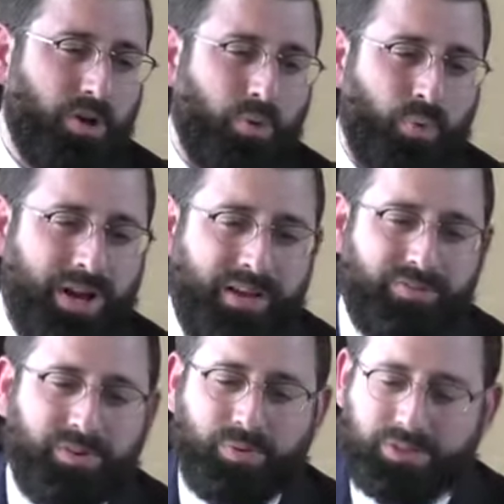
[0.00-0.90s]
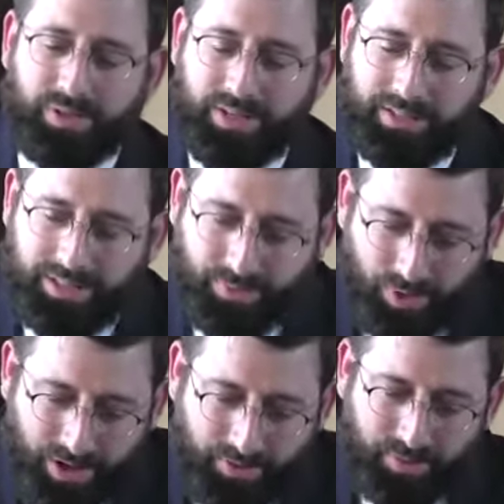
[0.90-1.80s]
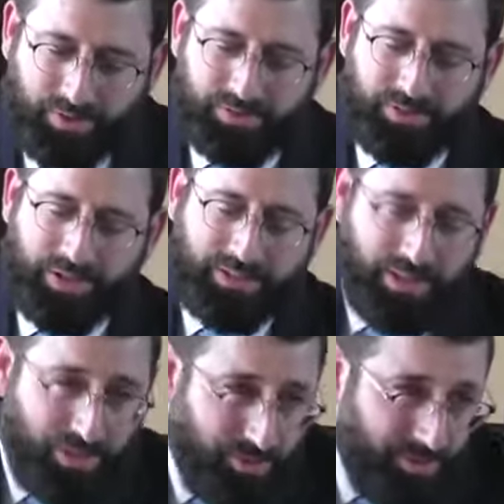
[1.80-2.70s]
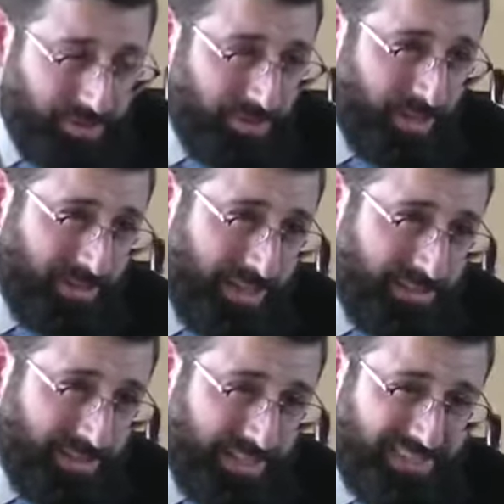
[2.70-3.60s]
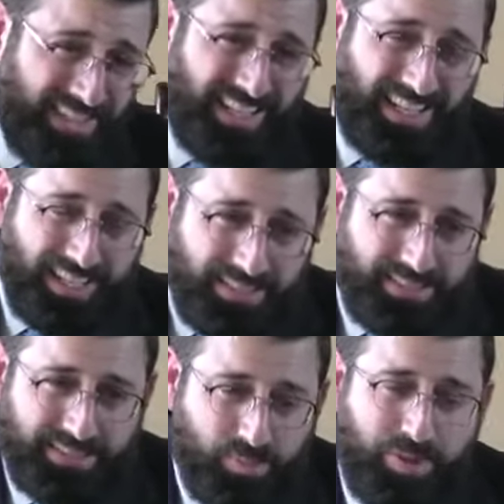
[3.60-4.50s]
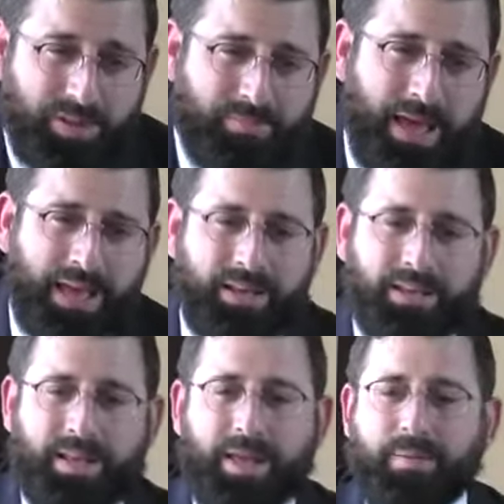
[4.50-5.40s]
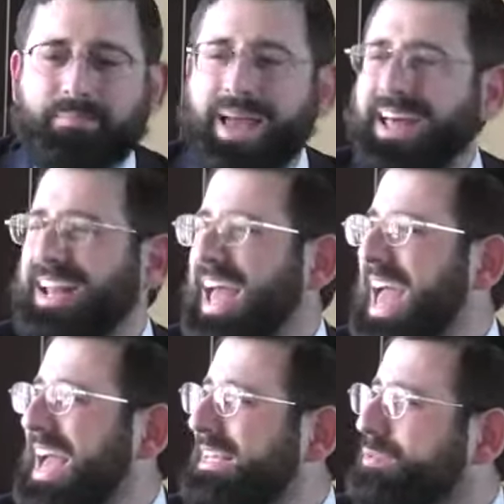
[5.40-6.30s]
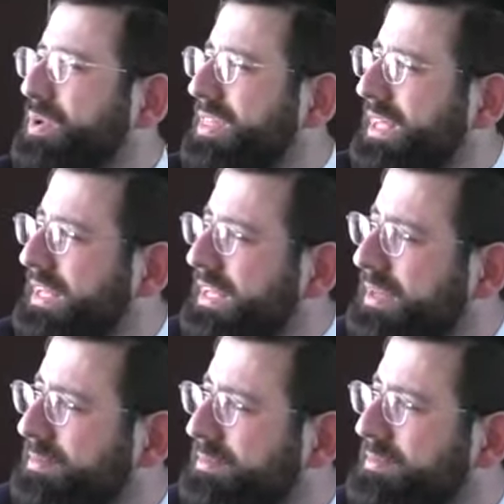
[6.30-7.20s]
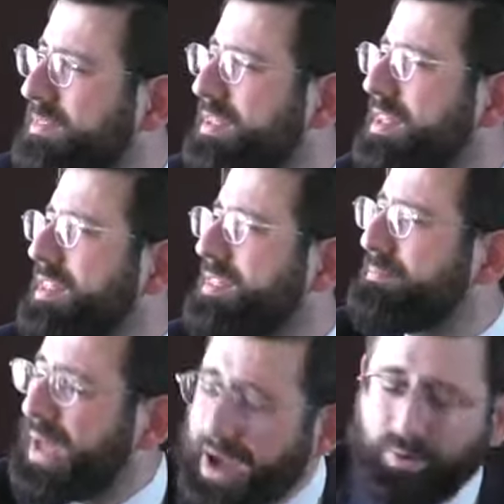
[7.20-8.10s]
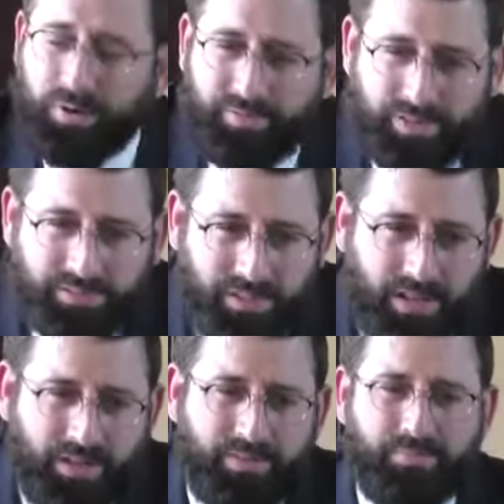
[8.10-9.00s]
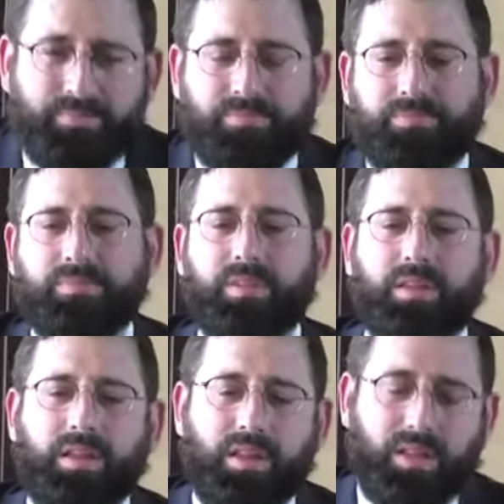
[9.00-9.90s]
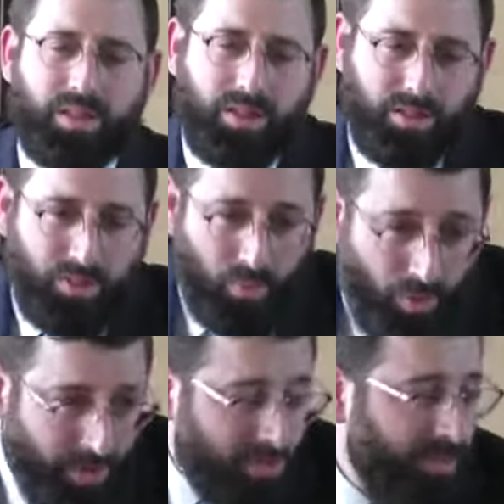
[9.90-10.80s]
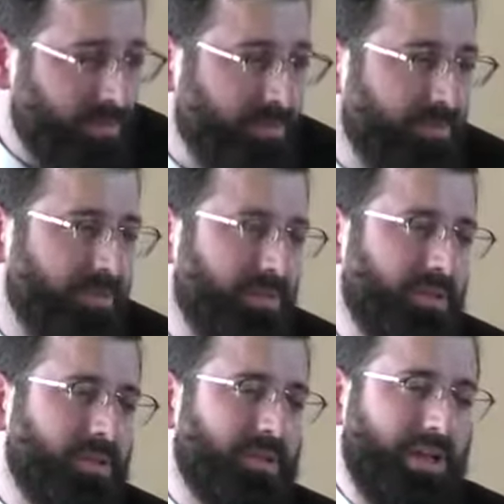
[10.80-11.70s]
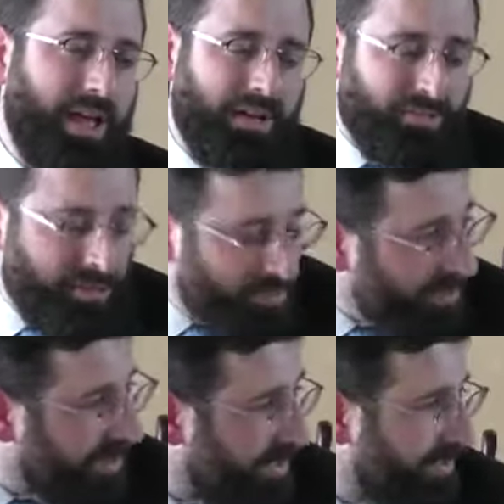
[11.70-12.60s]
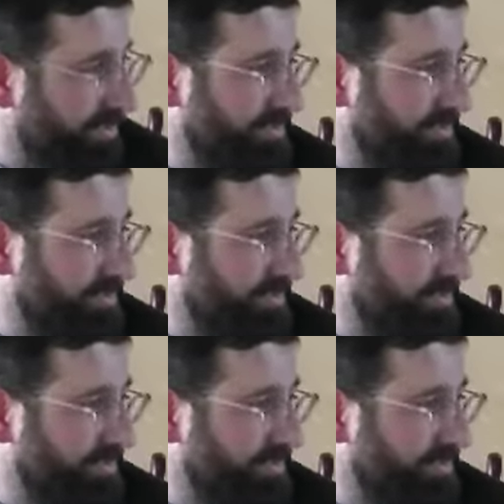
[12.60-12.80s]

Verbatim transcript: Whatever was created on day one, whatever was created on day three, whatever was created on day six, exists within man. Man has within him the power of the sun, the water, every bird,